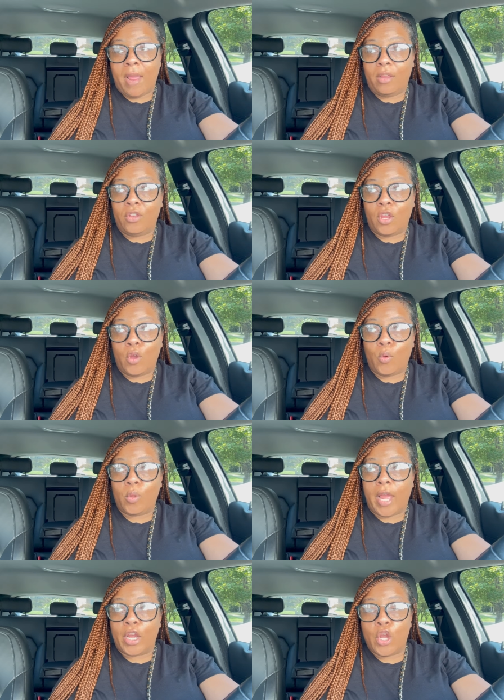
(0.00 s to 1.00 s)
you know,
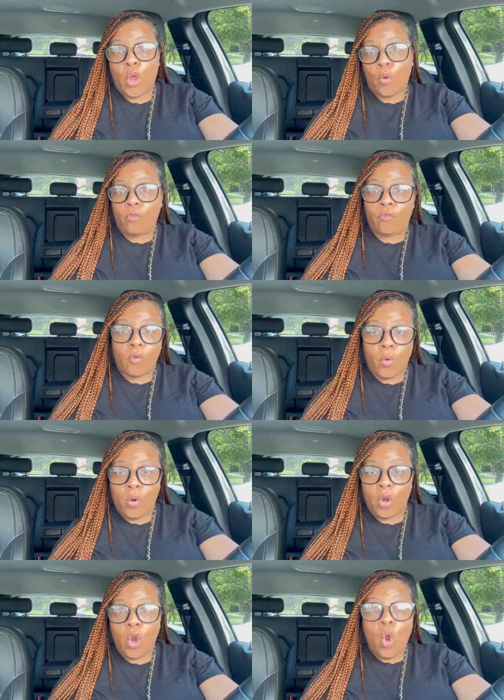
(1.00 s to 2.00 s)
like known
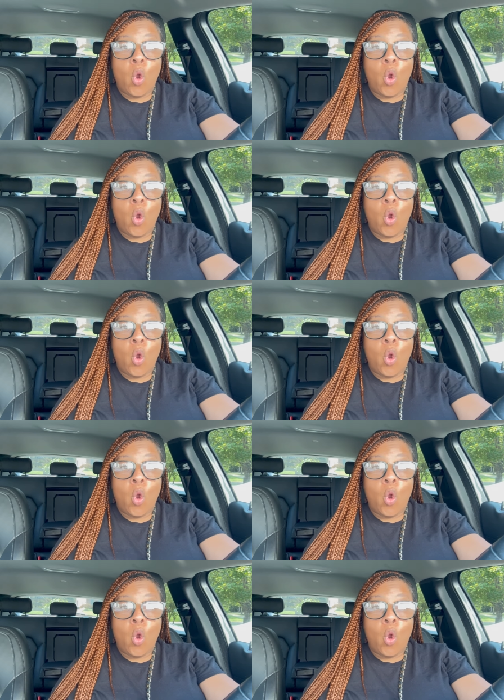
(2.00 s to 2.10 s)
for,